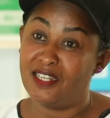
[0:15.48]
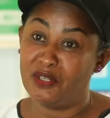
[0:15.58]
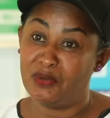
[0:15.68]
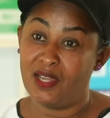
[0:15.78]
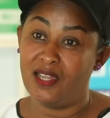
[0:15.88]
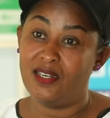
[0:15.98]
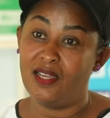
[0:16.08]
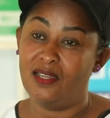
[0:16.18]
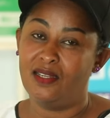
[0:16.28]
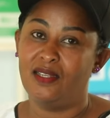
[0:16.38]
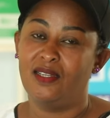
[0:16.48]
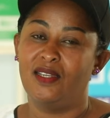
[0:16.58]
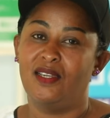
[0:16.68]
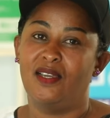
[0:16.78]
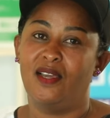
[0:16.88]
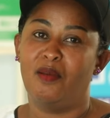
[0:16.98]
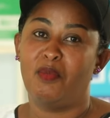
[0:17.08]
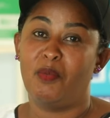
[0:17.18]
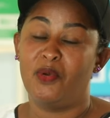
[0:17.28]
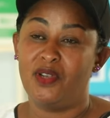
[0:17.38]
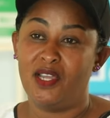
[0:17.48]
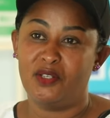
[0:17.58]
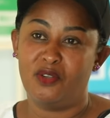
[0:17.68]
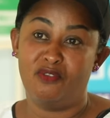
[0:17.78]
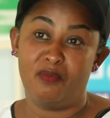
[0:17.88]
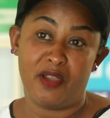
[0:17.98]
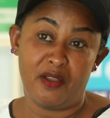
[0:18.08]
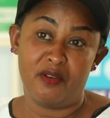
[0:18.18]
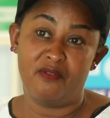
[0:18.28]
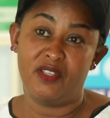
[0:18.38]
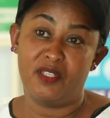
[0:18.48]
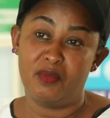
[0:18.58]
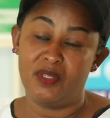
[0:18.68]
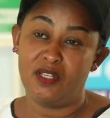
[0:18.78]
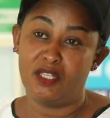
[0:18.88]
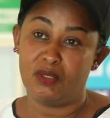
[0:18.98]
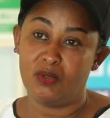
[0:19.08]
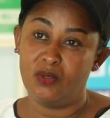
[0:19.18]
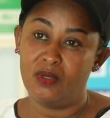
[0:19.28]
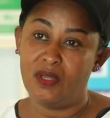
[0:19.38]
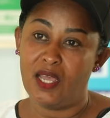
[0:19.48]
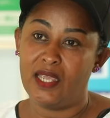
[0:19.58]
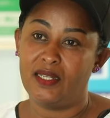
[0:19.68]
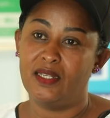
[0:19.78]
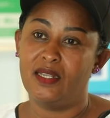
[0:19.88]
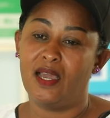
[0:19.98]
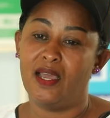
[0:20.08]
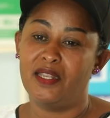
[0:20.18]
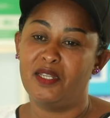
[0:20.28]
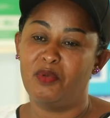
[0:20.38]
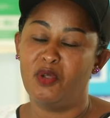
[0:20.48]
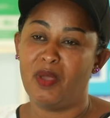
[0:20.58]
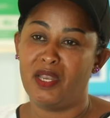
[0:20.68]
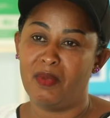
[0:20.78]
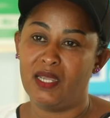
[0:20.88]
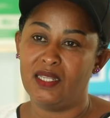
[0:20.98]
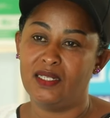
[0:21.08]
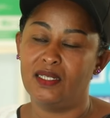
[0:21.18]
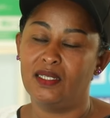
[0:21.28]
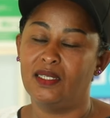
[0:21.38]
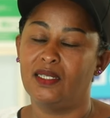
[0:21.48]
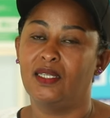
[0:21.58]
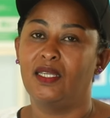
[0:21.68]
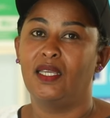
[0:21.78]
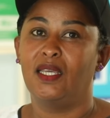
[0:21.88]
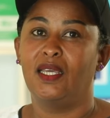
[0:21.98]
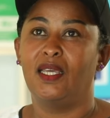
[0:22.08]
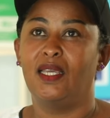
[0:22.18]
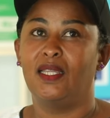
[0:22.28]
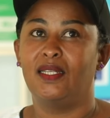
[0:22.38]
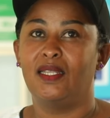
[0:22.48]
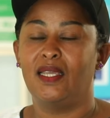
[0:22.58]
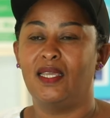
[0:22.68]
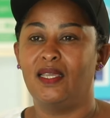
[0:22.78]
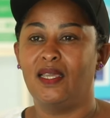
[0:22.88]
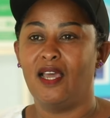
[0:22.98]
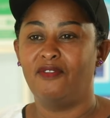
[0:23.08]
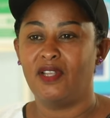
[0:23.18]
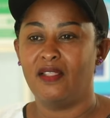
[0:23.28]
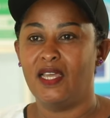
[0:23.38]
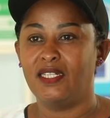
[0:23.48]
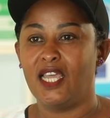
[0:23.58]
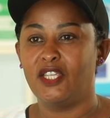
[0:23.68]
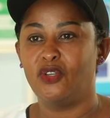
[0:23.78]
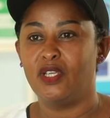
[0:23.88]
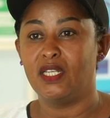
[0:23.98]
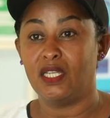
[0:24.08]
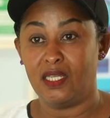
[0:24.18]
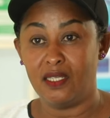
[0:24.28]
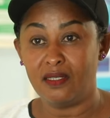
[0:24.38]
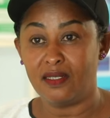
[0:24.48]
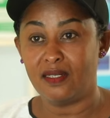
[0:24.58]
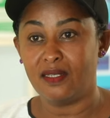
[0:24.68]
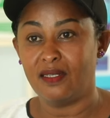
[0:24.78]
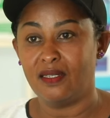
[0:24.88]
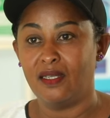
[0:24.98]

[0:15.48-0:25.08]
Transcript: in Uganda. I'm a product of Makerere University Business School. I did a higher diploma in marketing, and after that I joined KIST.